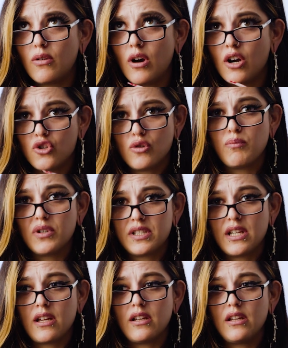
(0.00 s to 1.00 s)

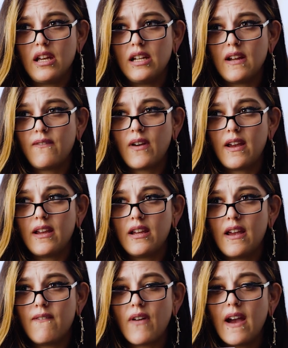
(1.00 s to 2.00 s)
100%. And
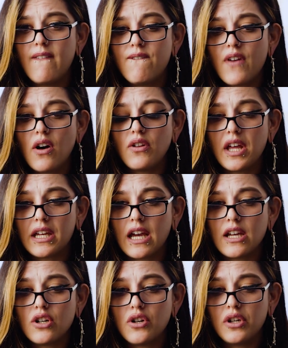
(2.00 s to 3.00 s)
if I felt like
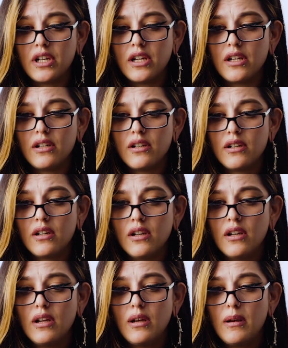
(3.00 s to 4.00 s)
I couldn't
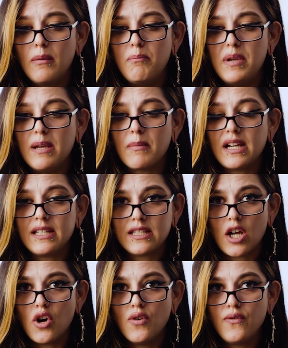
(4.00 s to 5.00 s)
be
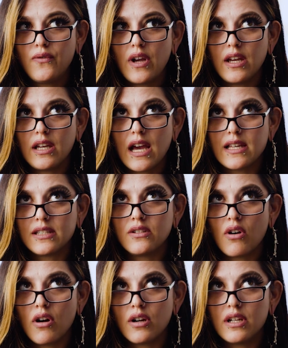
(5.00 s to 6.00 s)
myself, like as an
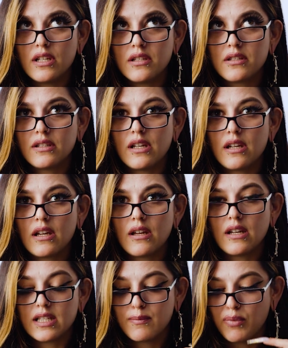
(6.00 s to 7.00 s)
artist, like
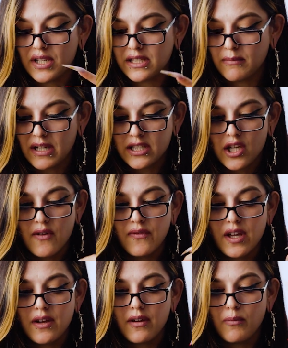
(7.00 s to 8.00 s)
expressing myself,
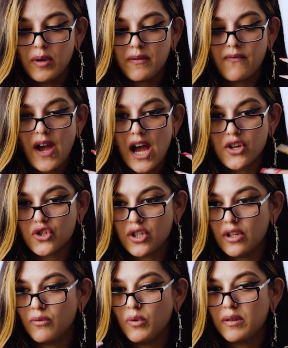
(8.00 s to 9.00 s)
like with
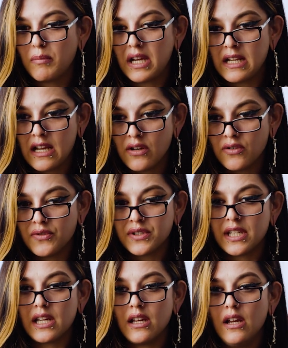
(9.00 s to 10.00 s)
fashion, with my nails,
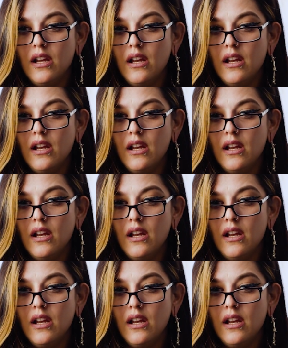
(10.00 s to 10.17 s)
like